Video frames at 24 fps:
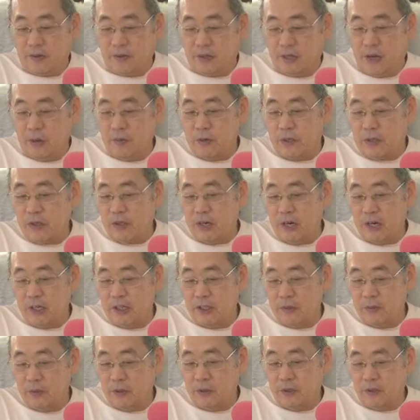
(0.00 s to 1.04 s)
And we try in
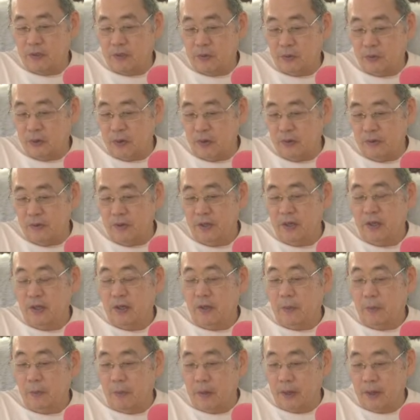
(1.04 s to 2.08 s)
the material world,
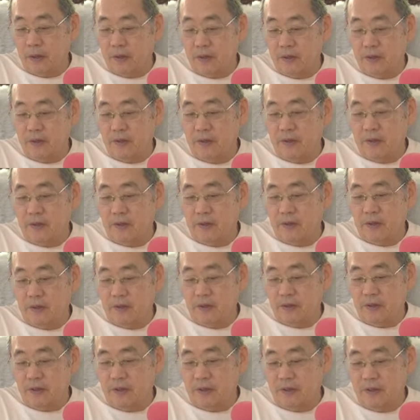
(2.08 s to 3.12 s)
but
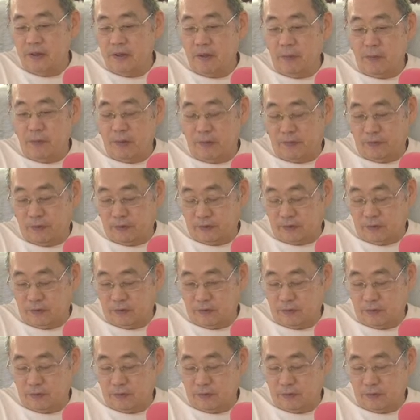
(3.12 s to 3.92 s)
imperfect.